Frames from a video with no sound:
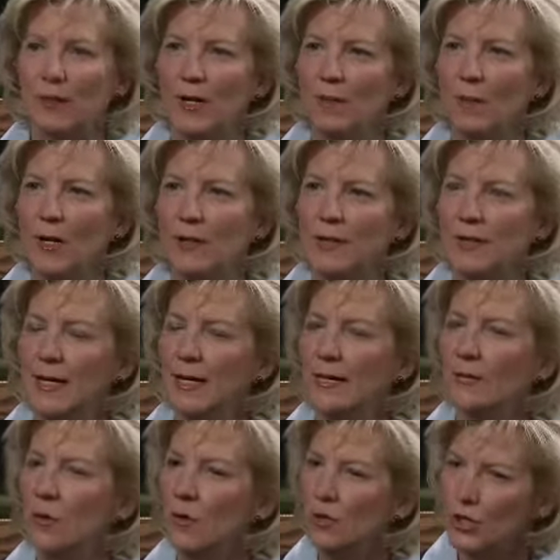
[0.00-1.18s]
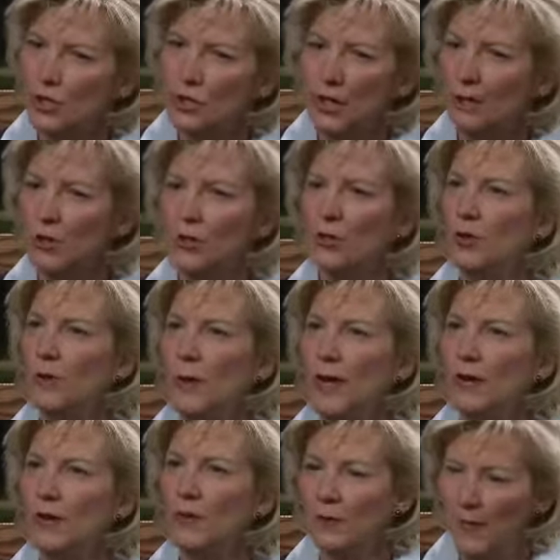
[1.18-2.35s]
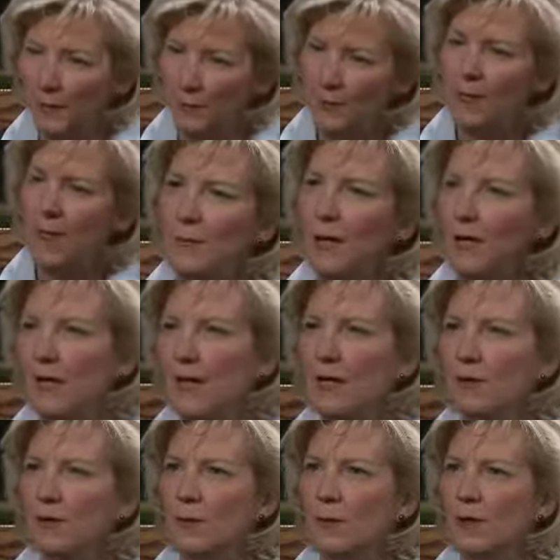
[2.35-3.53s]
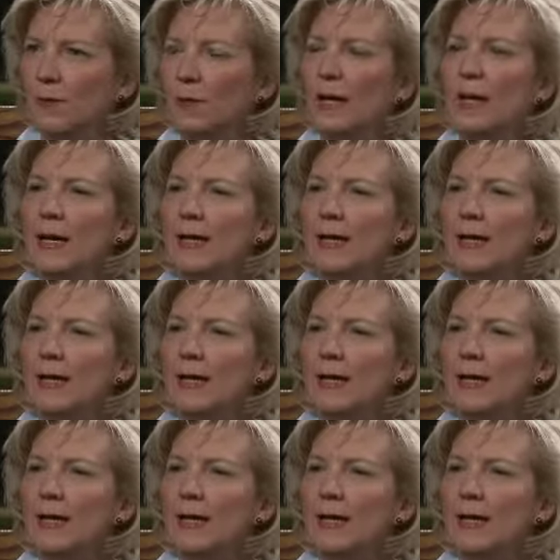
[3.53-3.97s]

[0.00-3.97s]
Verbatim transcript: What I want to say is, oh, do you, are you a good baker? Then I'm going my cake from you.